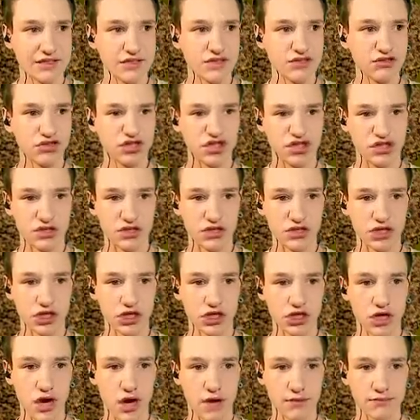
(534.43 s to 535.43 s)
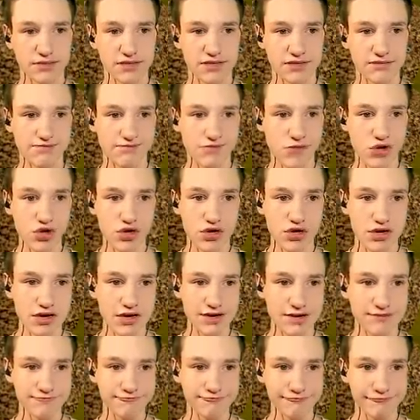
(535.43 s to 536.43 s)
Just gonna chop some more
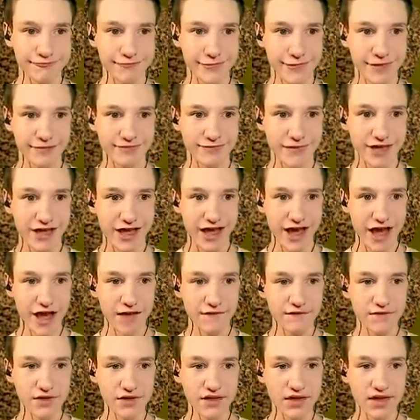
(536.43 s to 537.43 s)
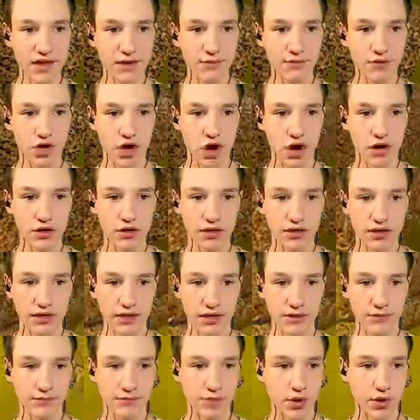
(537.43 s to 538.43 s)
in. feel like I'm
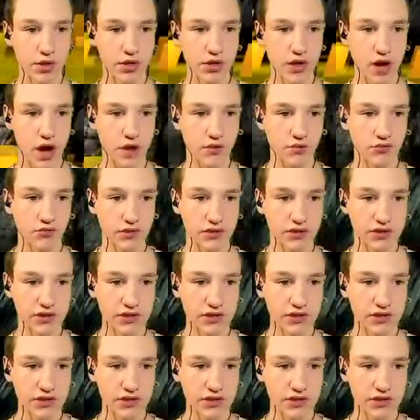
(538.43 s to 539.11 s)
gardening, but not really.